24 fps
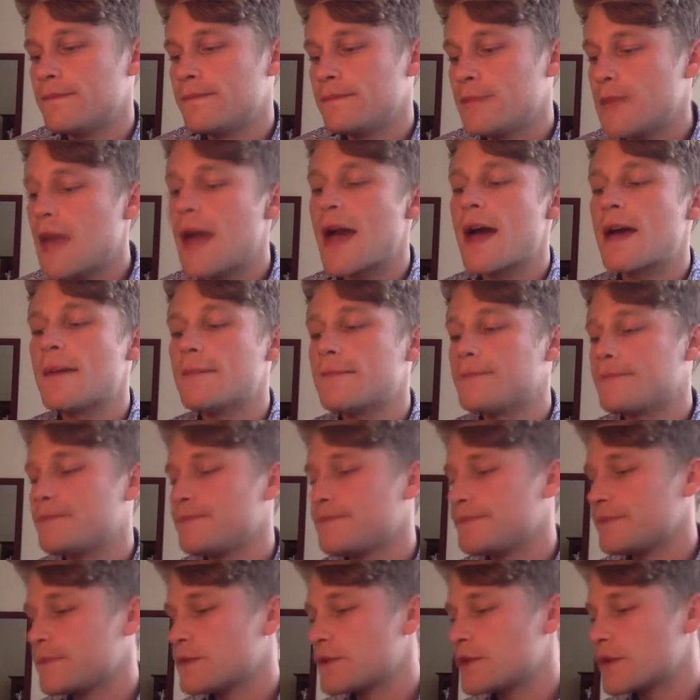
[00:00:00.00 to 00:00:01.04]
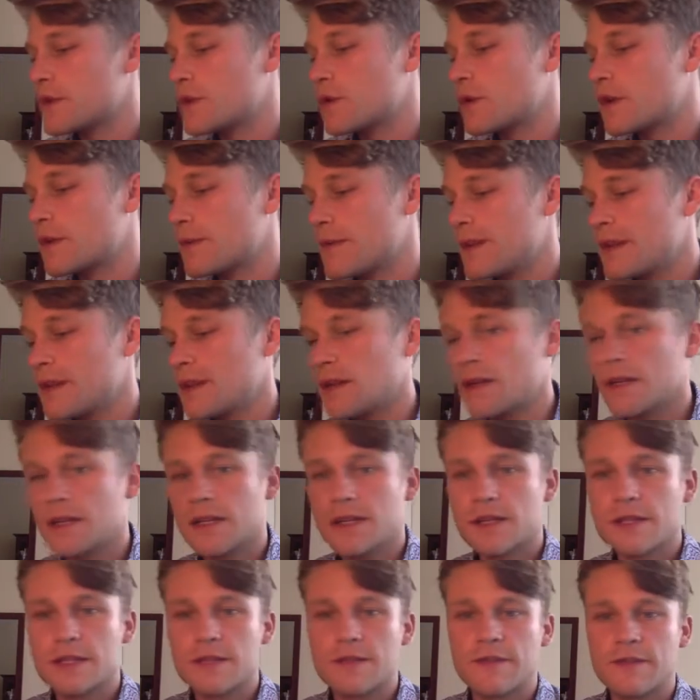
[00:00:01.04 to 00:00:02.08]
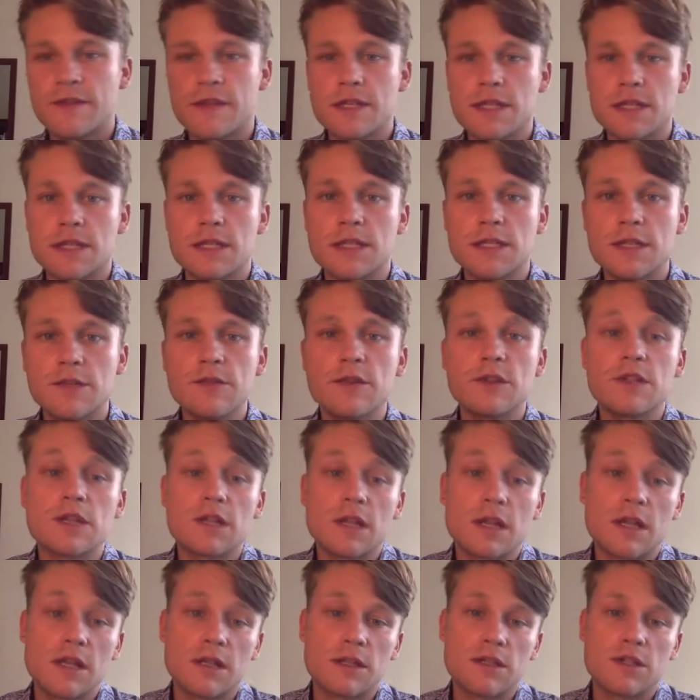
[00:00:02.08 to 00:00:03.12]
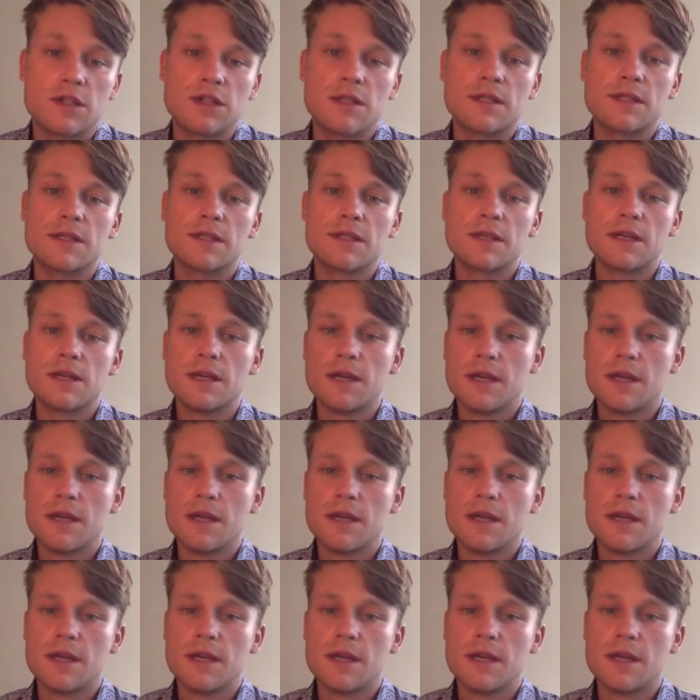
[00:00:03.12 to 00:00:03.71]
Yeah. So committed audience faces different challenges